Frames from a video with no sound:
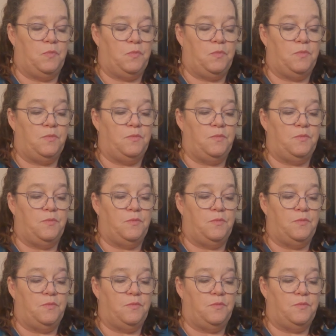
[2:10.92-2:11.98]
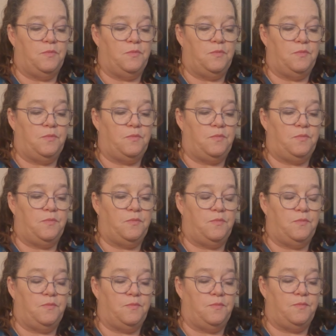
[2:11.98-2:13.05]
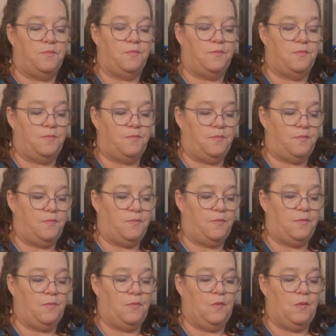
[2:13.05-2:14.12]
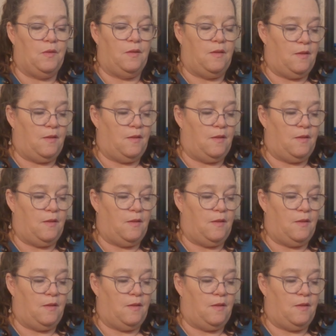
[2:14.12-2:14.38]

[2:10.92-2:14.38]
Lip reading: Nobody speaks.